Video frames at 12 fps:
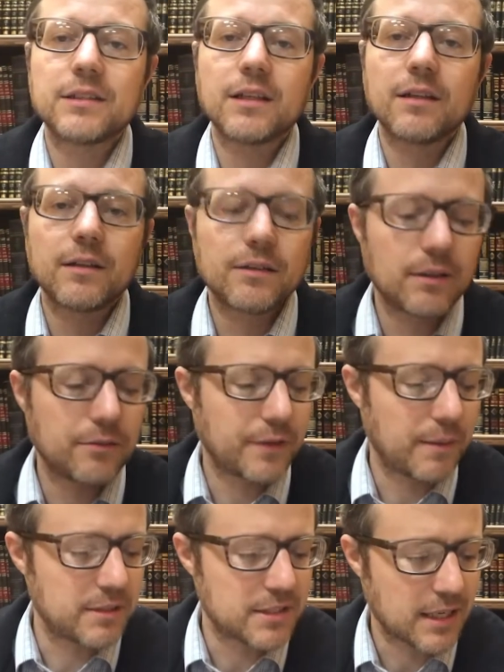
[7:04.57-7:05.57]
a
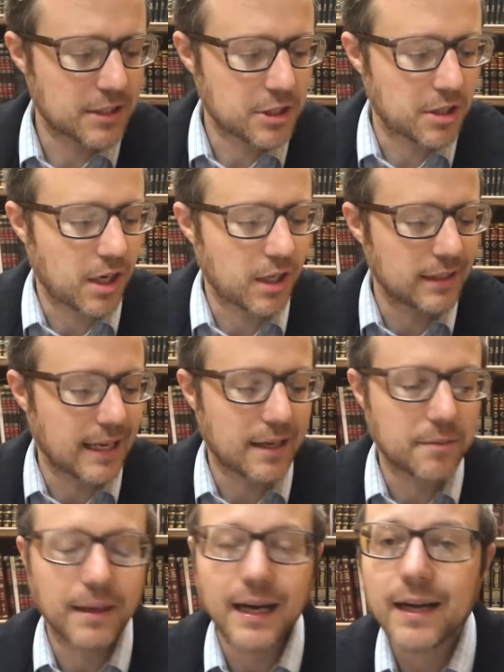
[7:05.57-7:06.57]
famous section, Halach
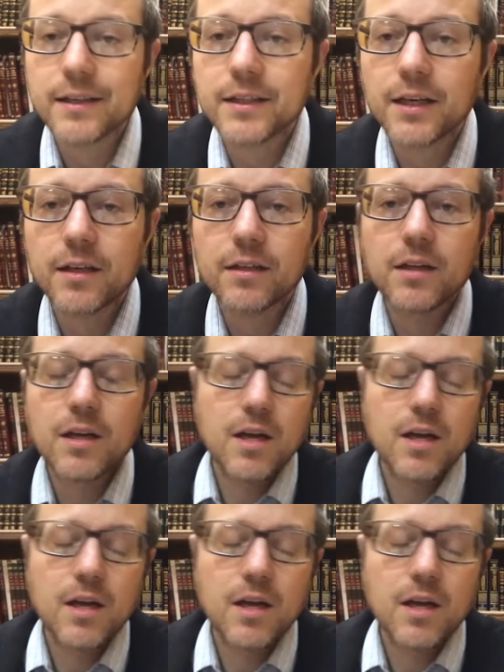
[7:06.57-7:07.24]
Ma'anya.